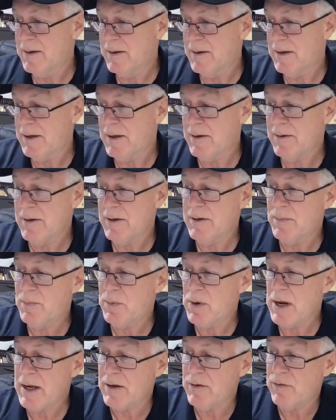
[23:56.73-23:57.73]
Now, in the
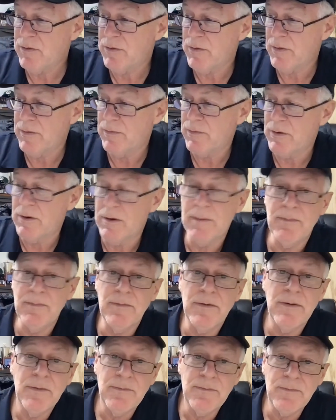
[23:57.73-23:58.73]
brackets
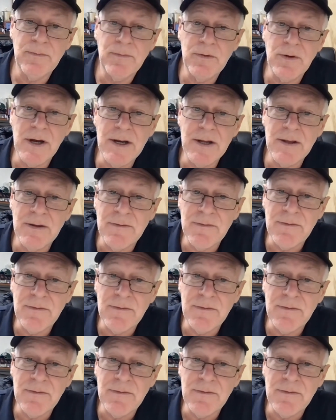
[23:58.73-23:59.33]
from greater than